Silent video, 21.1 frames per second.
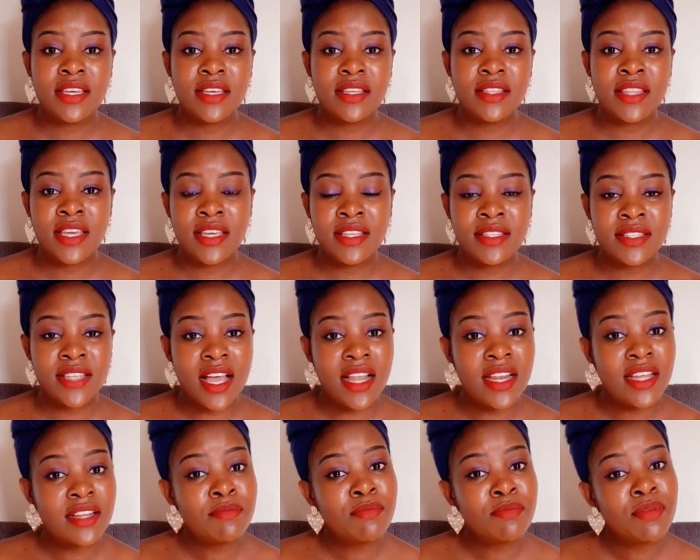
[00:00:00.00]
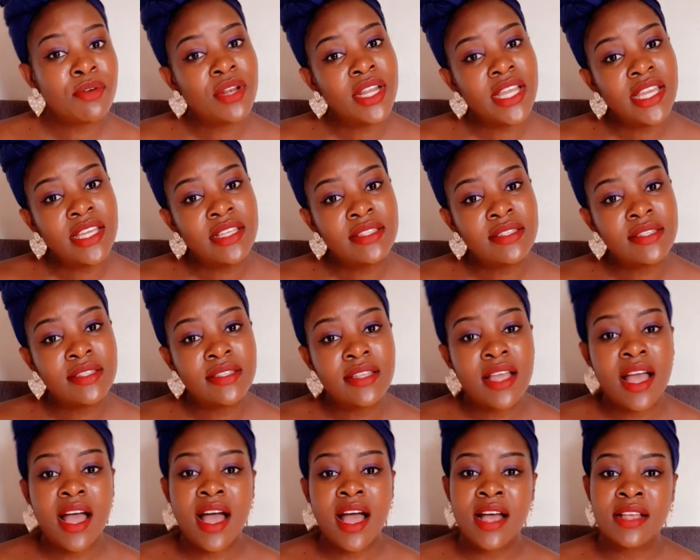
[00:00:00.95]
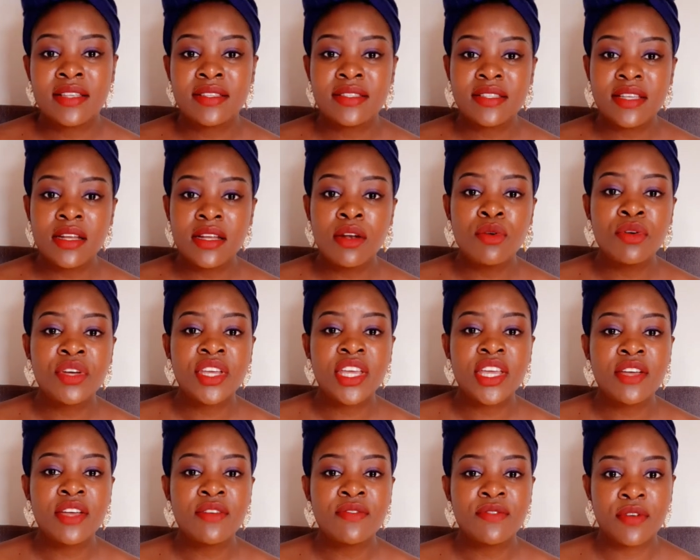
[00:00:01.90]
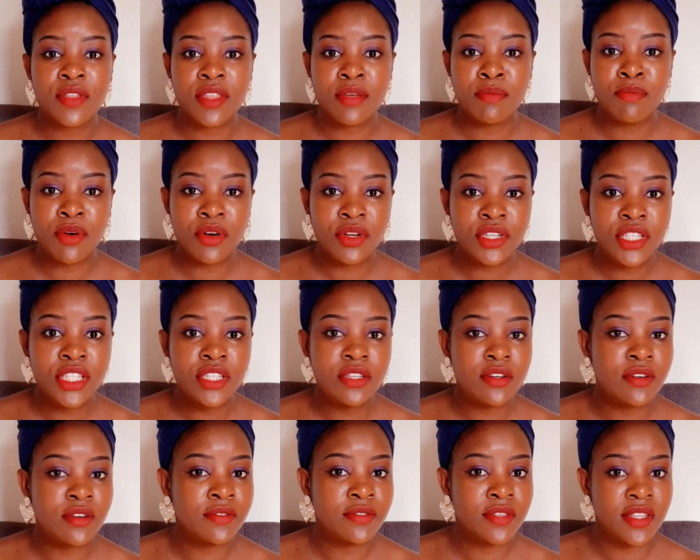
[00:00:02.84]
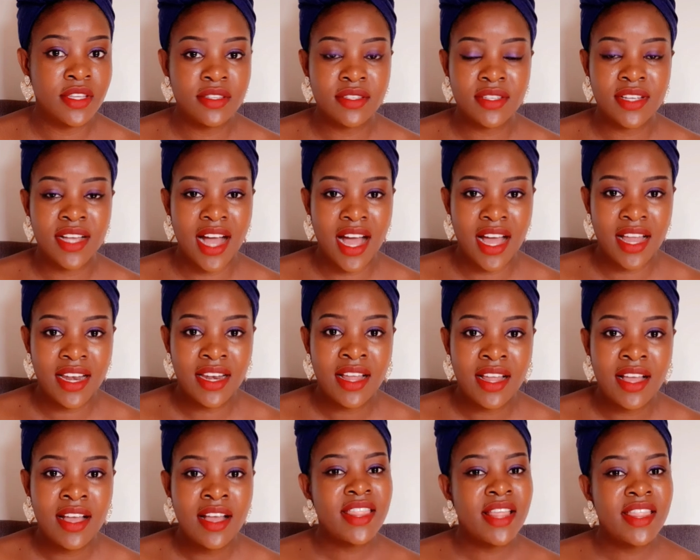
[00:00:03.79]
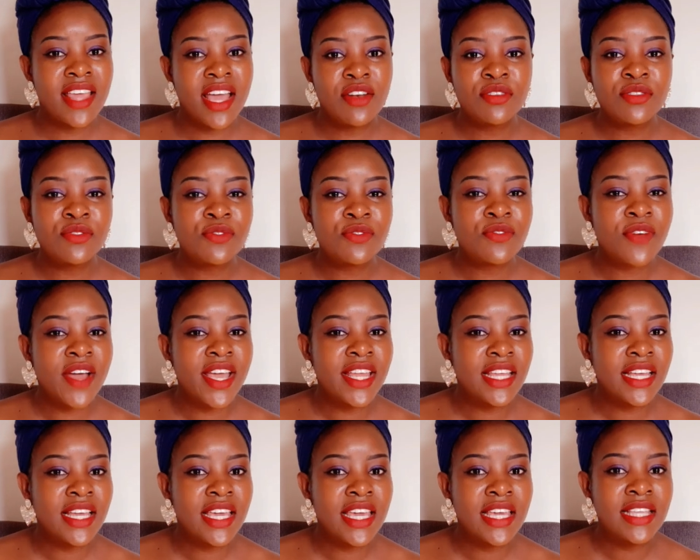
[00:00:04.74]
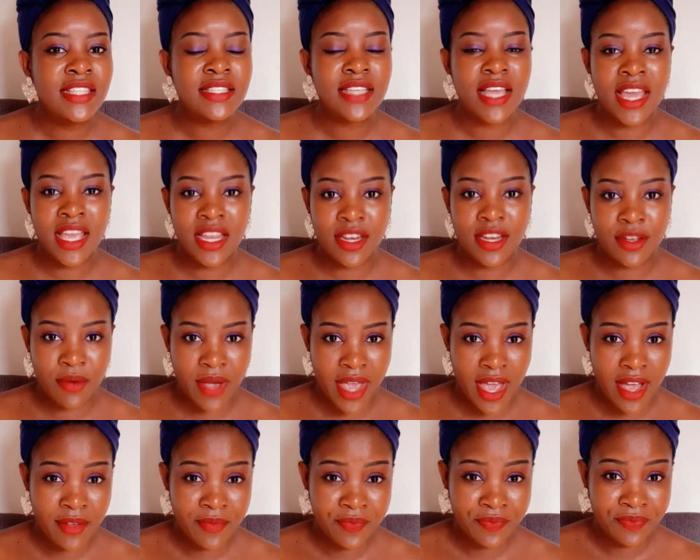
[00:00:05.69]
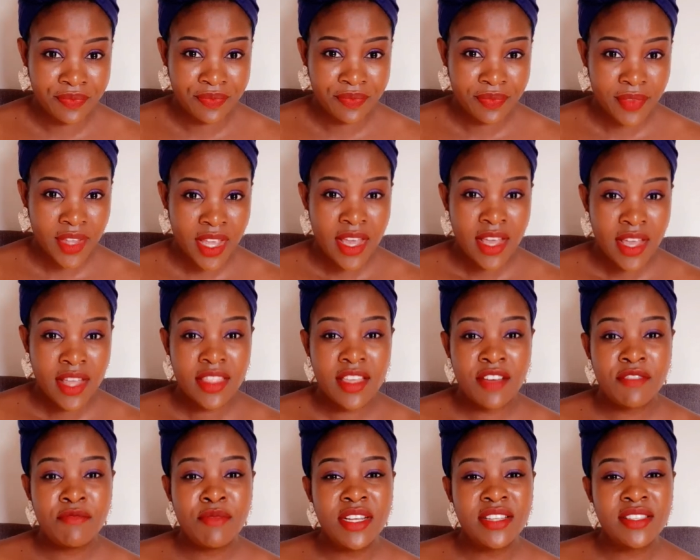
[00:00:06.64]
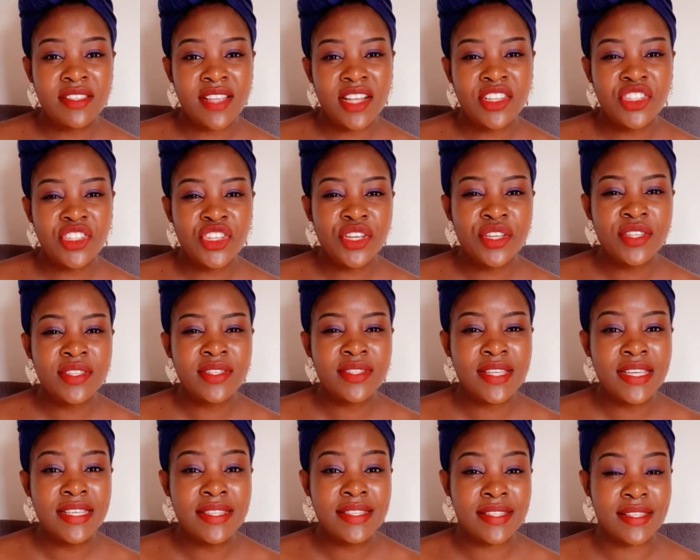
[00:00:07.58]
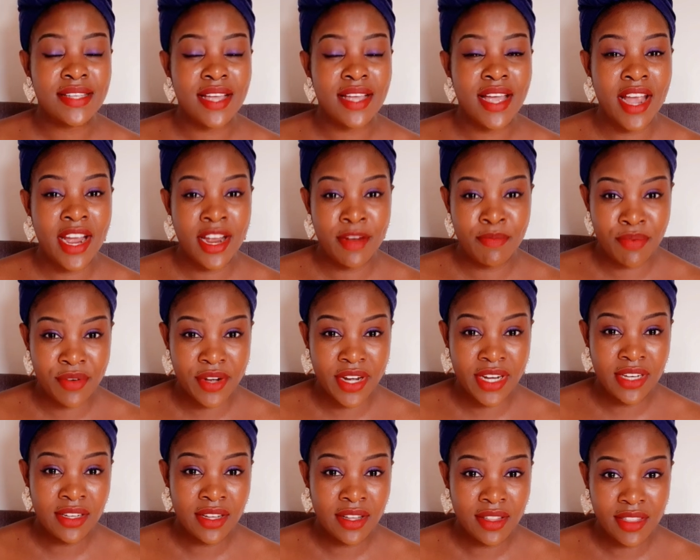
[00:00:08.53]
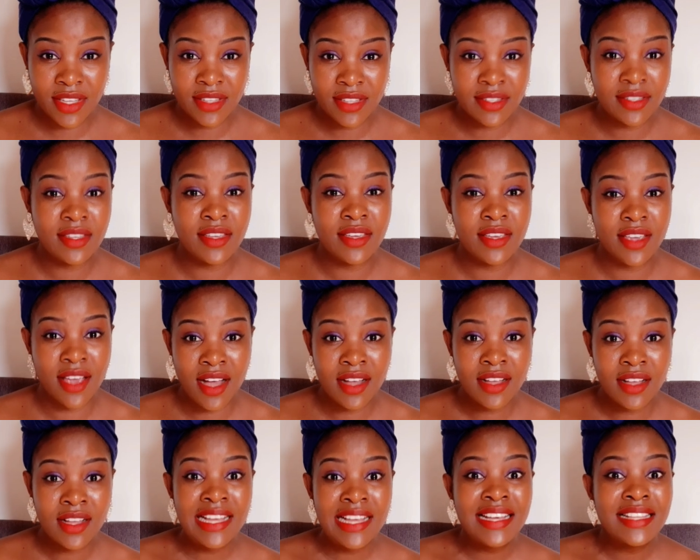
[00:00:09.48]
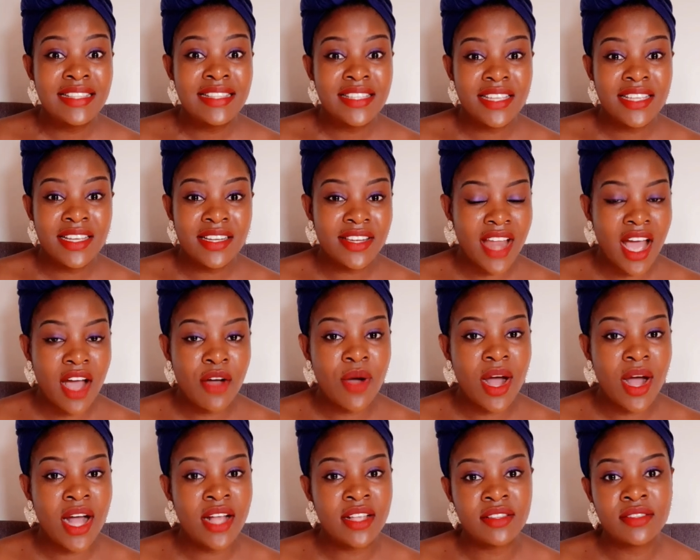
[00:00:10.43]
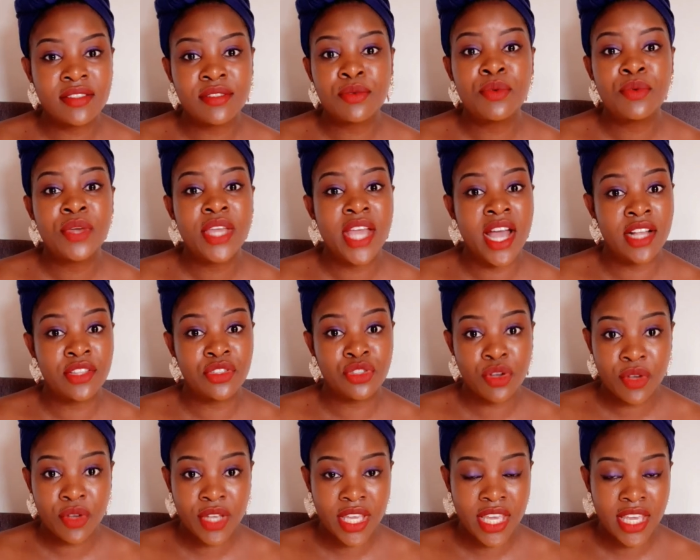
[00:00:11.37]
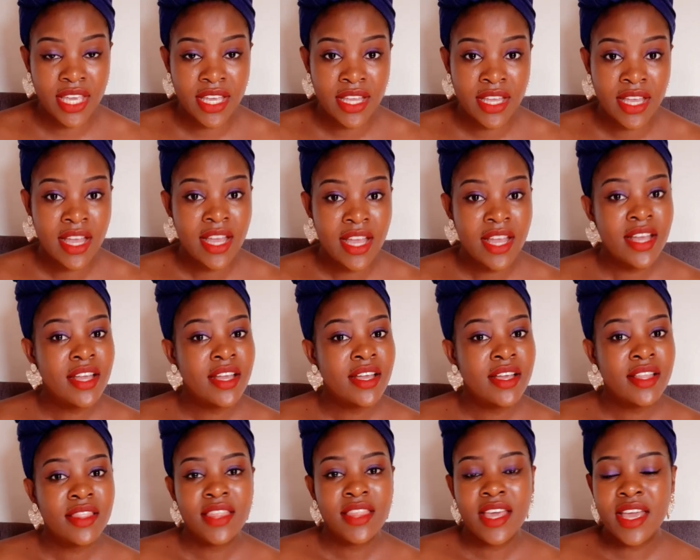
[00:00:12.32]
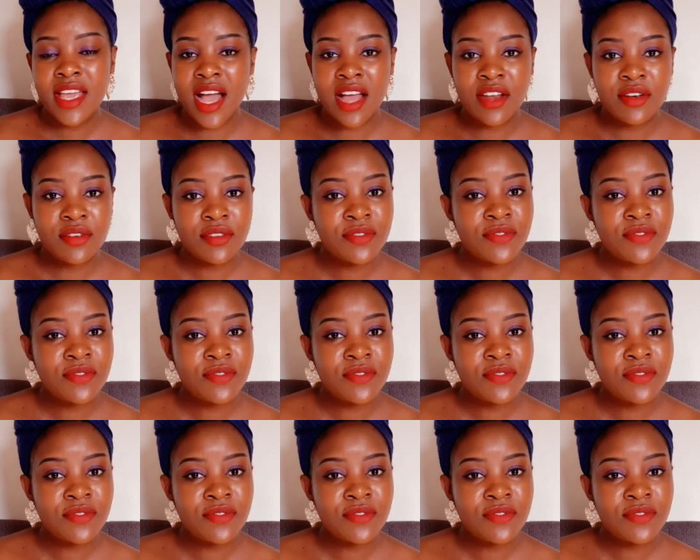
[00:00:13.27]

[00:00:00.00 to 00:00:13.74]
the Italian police are still looking for the body of this girl. They're not finding it anywhere. They've been searching since April this year, till now as we are talking, they are not